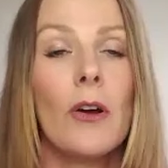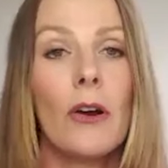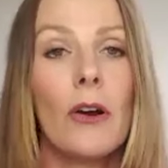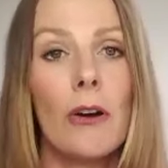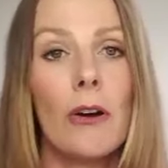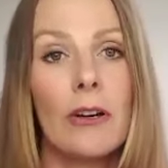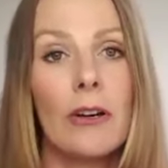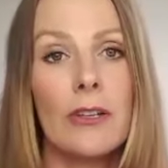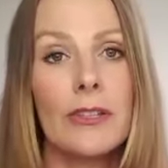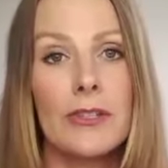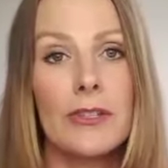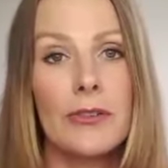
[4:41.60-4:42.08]

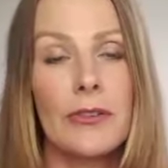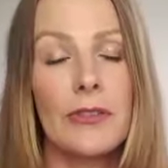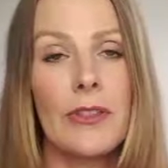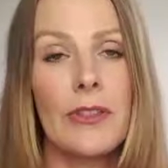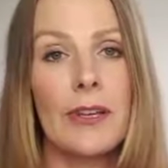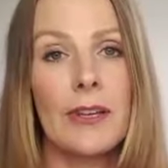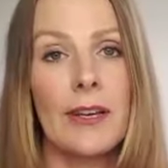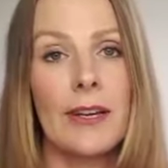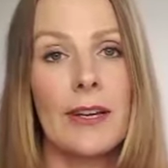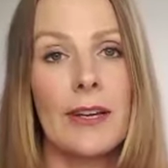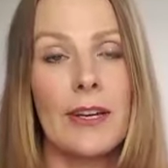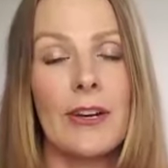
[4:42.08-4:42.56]
or also
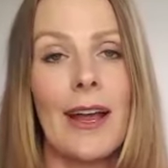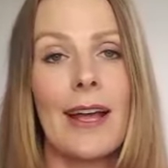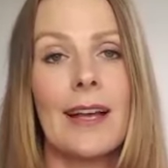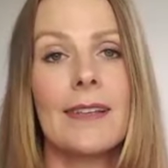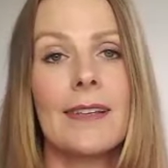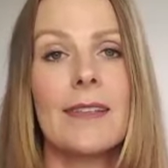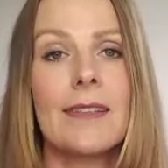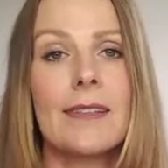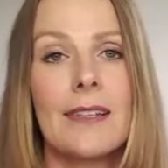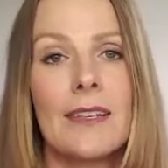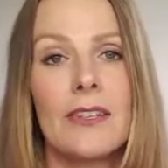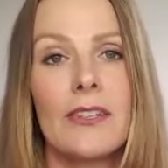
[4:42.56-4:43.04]
your
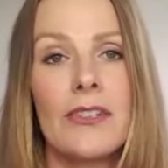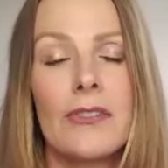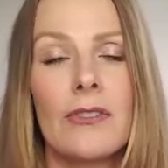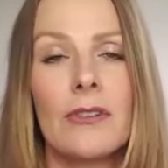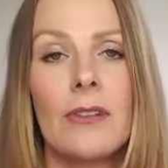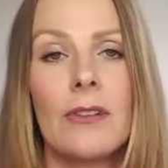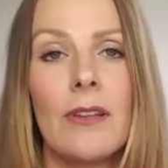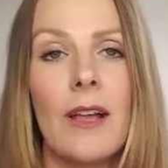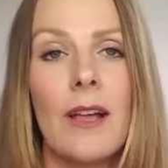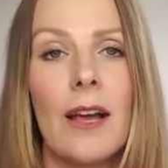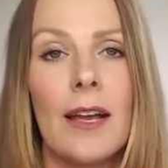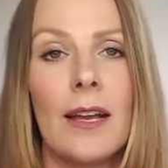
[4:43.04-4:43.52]

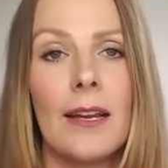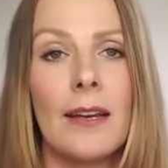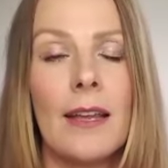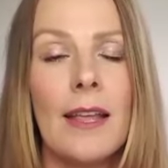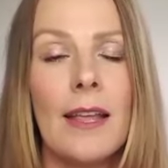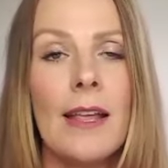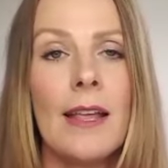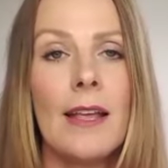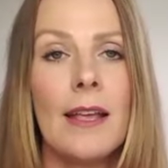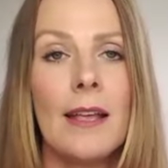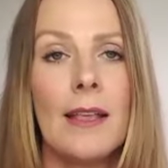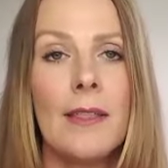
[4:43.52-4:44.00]
ancestral line,
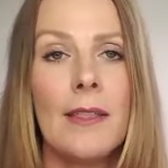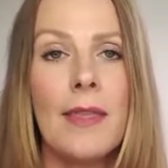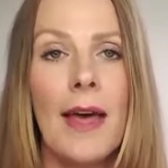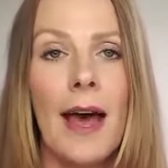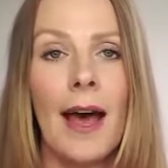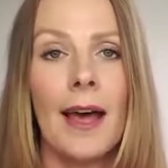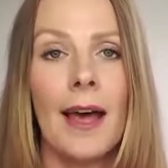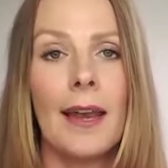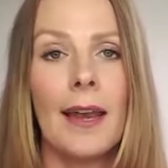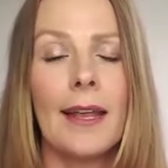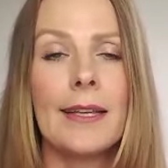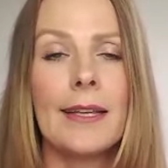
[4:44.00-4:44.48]

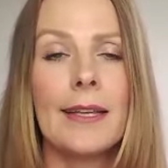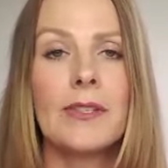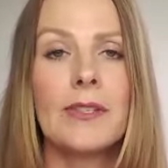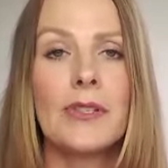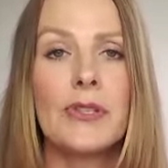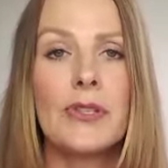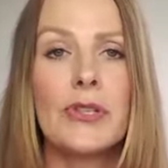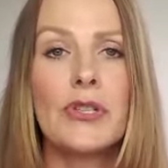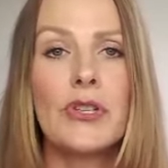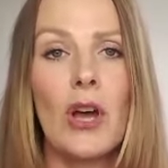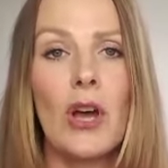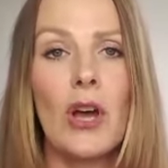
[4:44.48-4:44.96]
that is
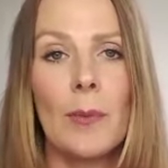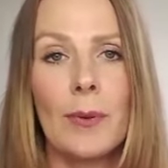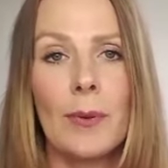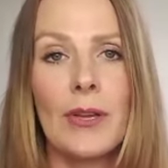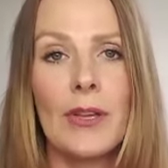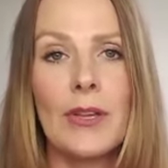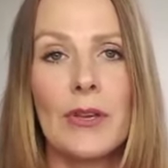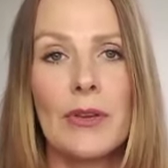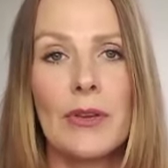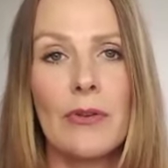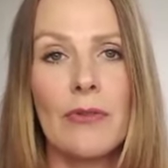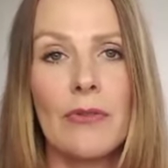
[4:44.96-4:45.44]

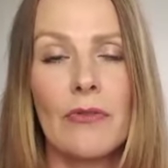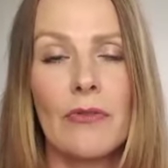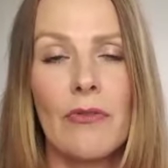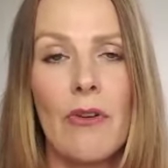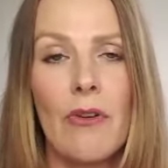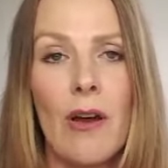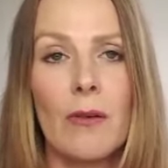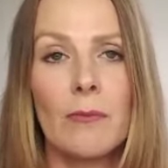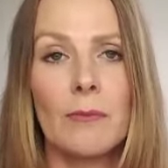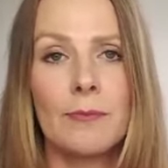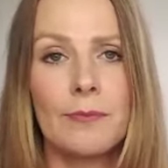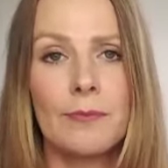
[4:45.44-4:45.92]
stopping you
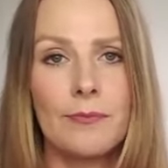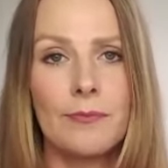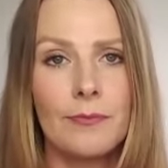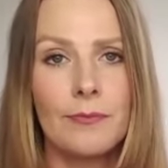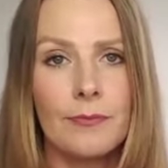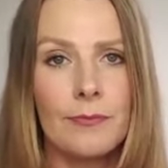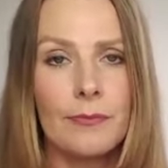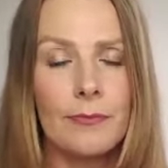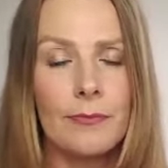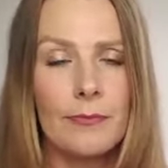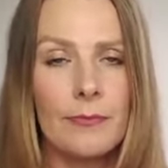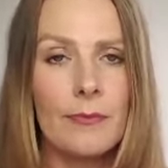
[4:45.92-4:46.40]
from
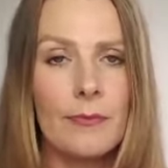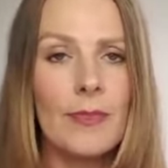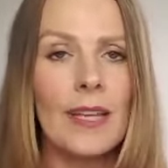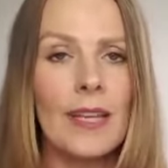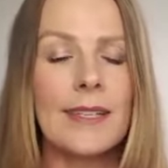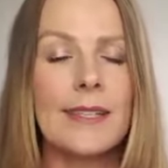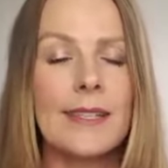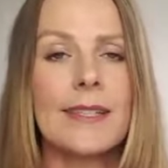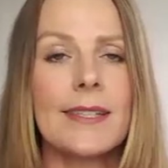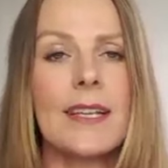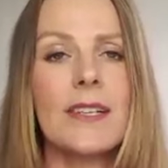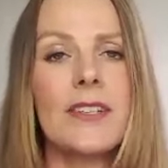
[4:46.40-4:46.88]

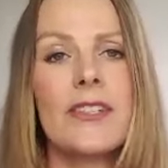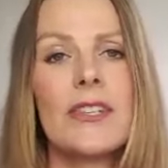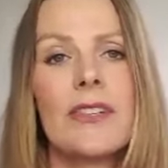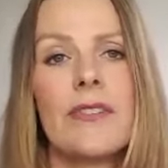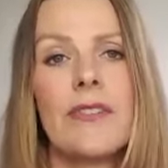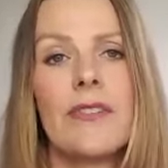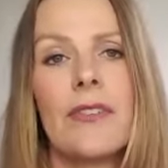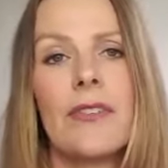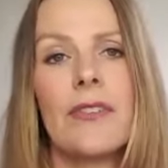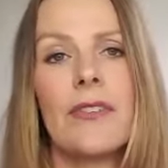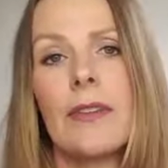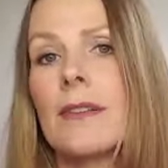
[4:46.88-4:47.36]

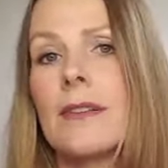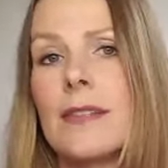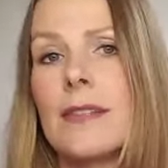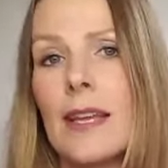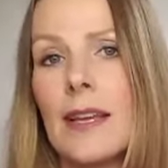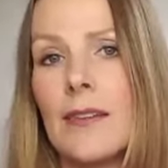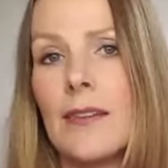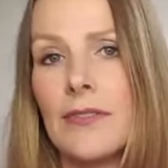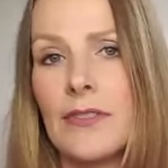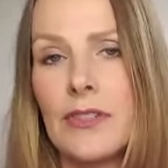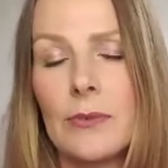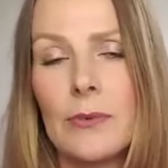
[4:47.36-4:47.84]
essentially feeling
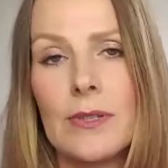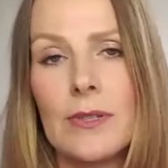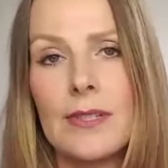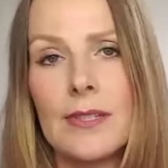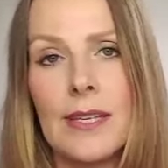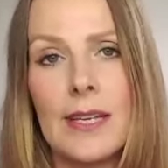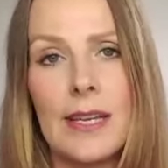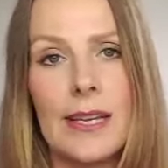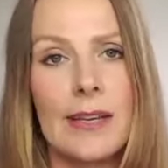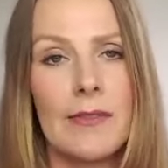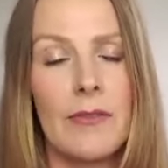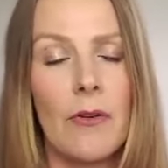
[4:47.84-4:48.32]
safe to
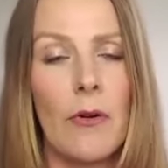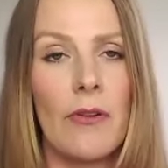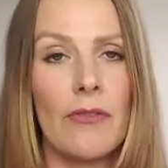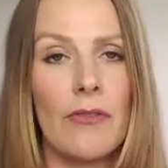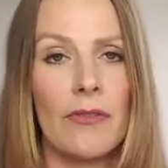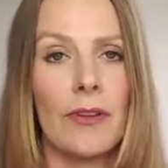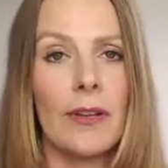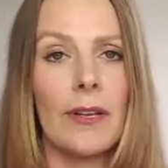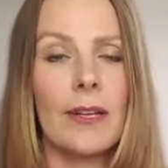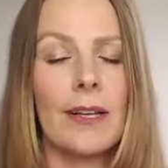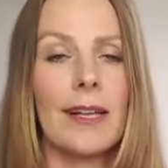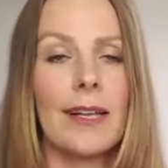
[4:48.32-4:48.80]
receive, or
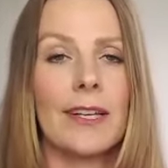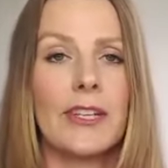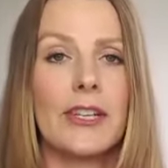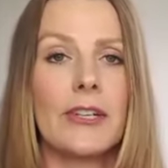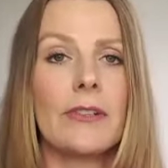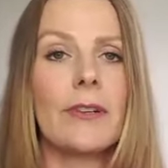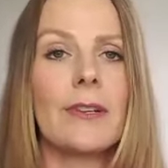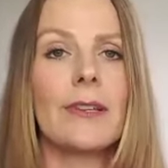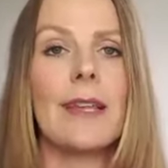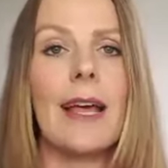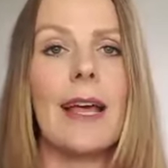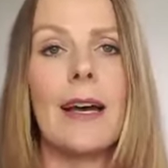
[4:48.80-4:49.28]
feeling like
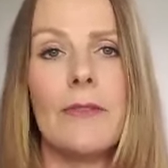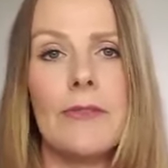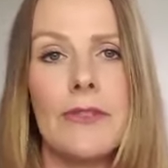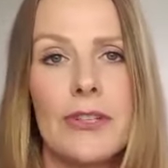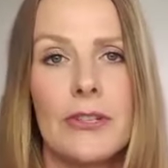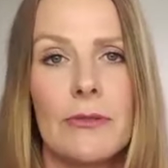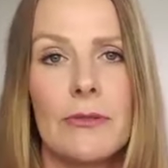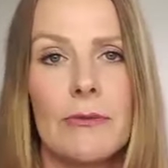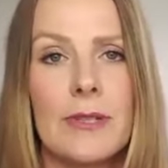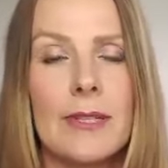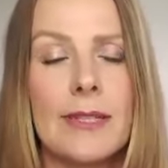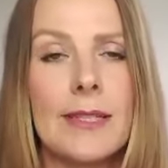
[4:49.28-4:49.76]
you're allowed
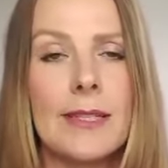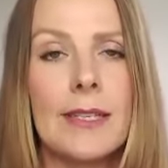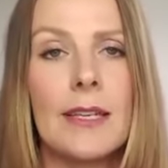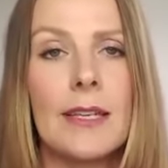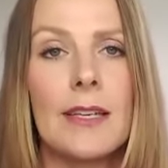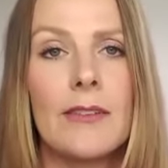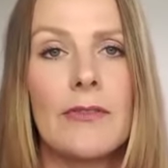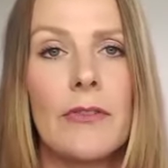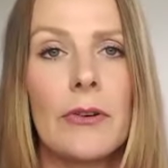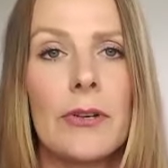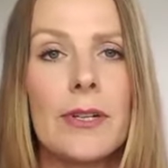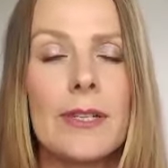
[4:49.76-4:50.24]
to
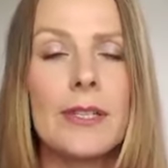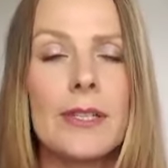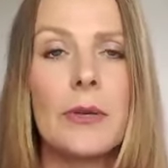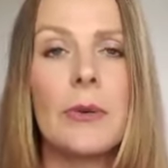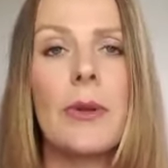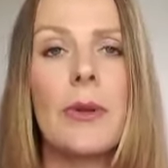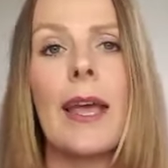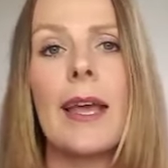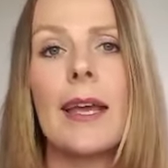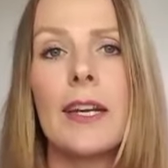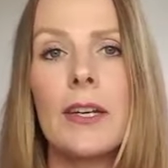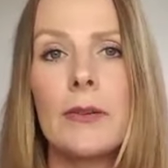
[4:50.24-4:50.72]
receive, or it's
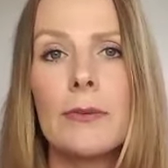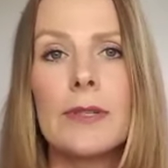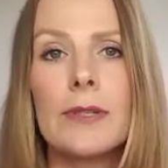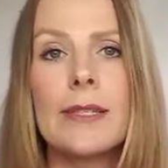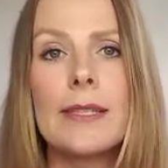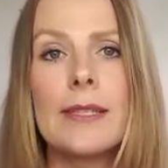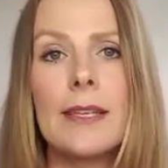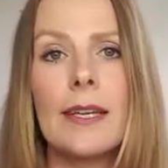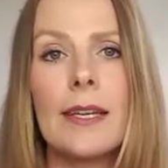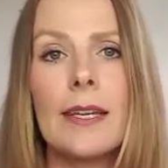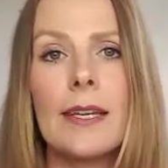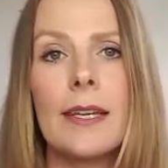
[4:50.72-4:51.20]
okay to
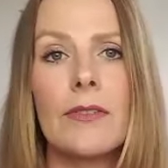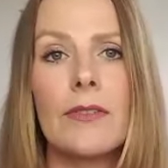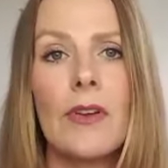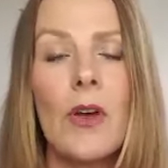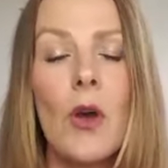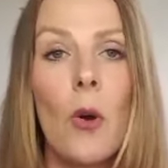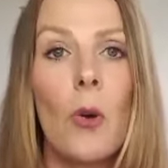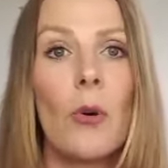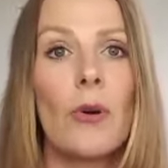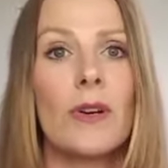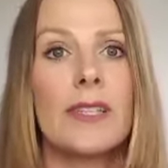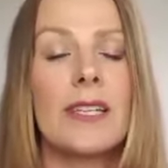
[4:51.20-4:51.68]
receive,
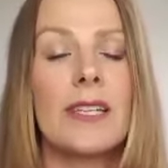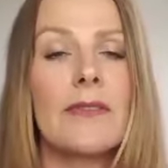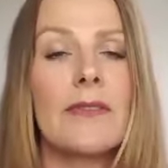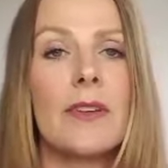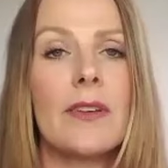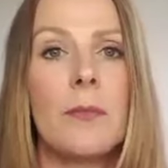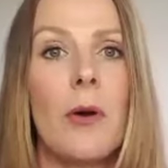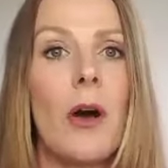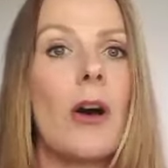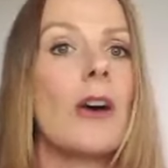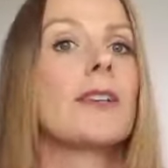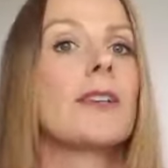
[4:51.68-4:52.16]
or it's
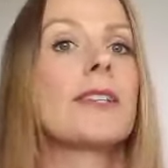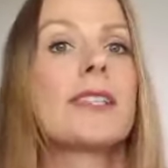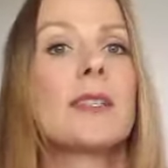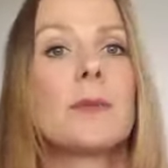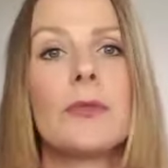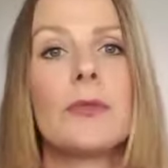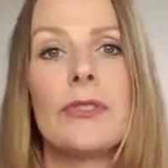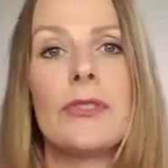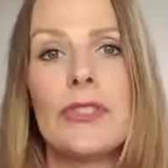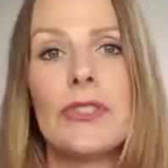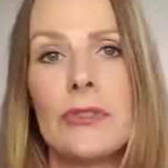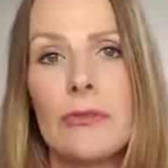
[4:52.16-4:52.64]
even
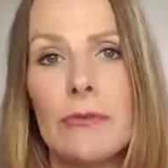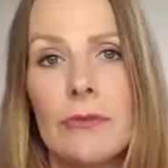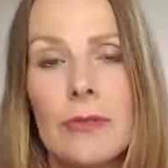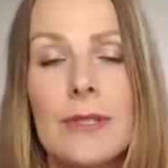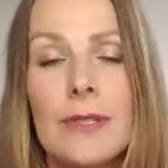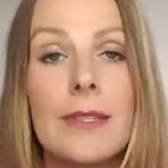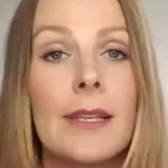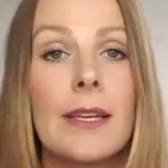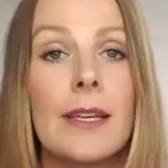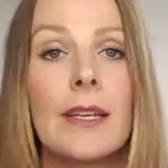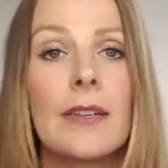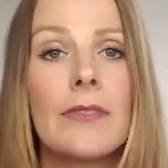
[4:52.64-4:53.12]
possible to
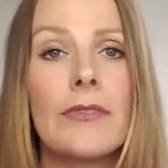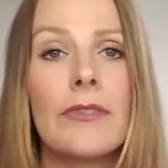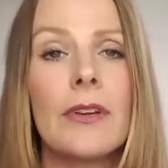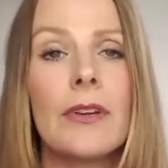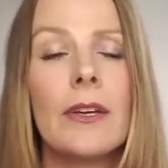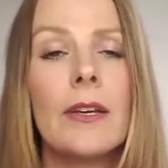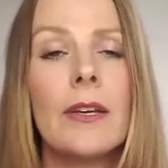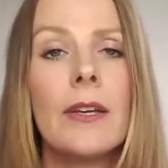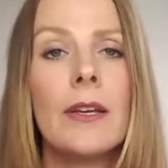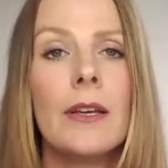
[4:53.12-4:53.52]
receive,